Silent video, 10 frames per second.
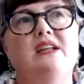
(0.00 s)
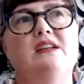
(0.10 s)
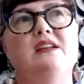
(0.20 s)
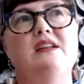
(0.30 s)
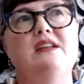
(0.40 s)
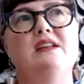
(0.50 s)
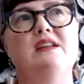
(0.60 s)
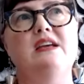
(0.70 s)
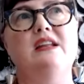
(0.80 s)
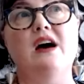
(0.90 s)
in other
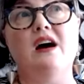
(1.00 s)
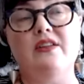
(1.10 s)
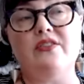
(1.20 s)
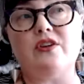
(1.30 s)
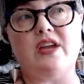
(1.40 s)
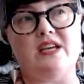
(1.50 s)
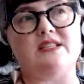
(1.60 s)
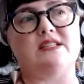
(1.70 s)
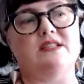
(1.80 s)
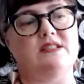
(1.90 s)
cases,
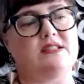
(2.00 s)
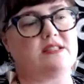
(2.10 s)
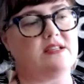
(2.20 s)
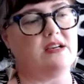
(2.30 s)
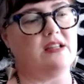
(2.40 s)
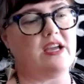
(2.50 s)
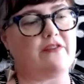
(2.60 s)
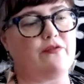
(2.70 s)
like for example,